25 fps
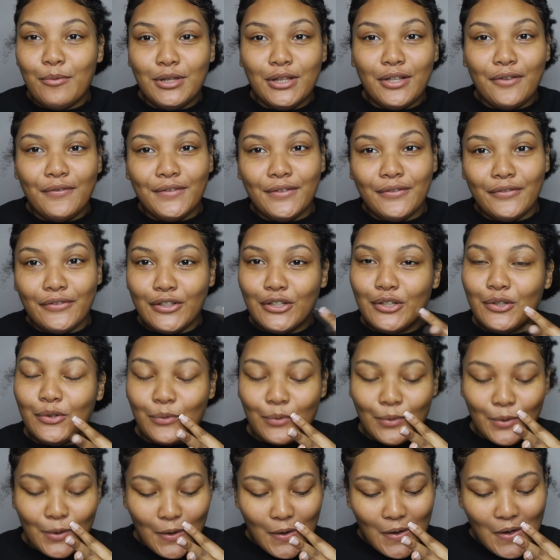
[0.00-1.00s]
with the
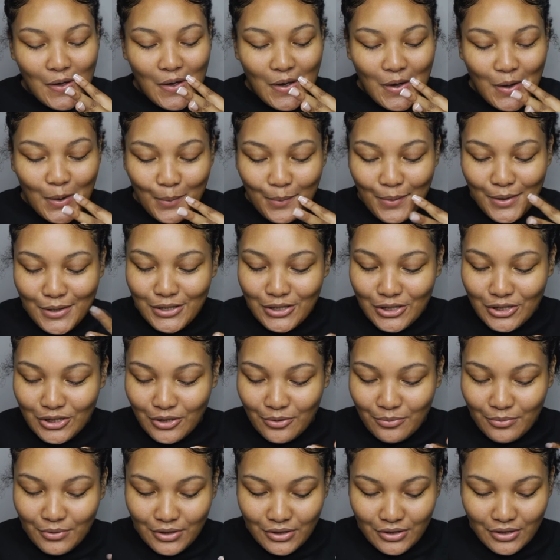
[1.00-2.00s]
review. Which one
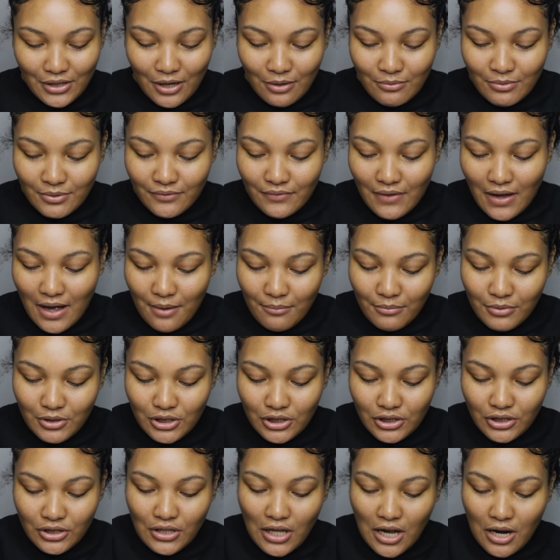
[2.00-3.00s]
should we start with? I'm gonna
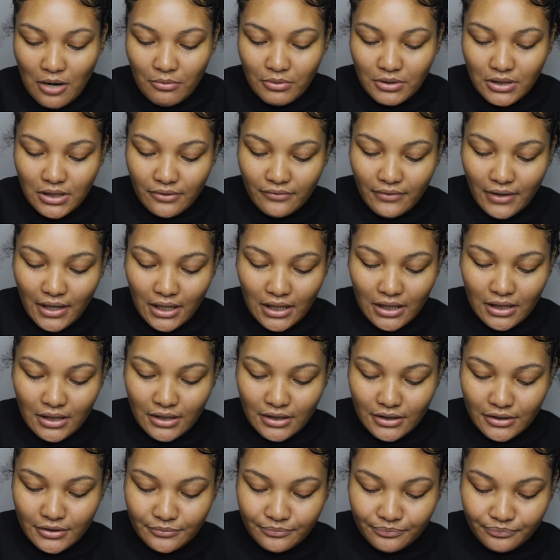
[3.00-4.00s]
just start with the
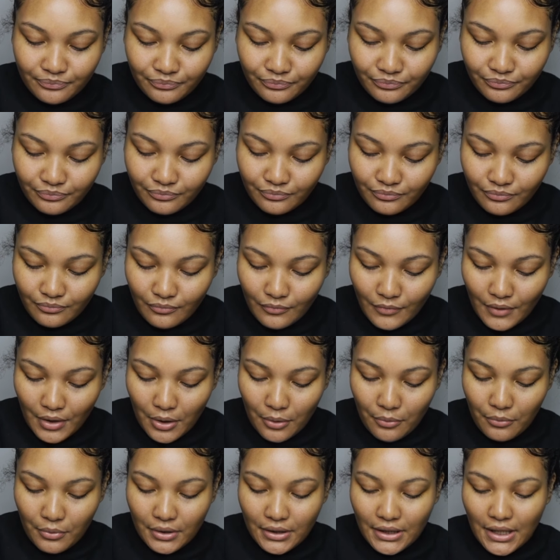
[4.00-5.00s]
regular
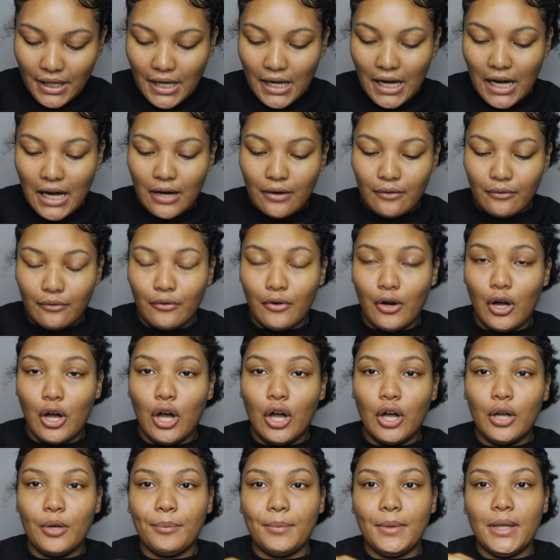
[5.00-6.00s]
one they got
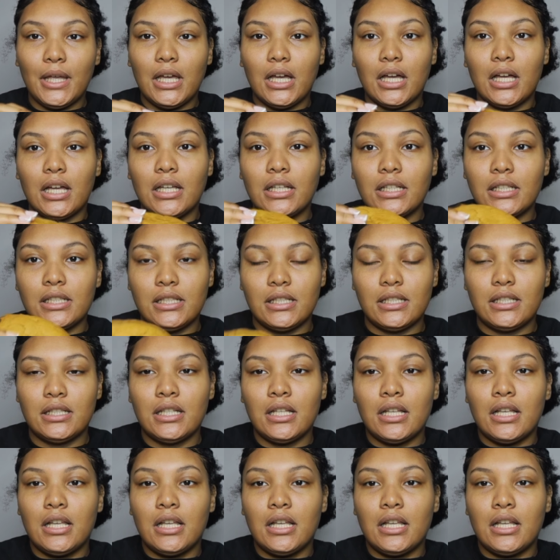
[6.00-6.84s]
wrong because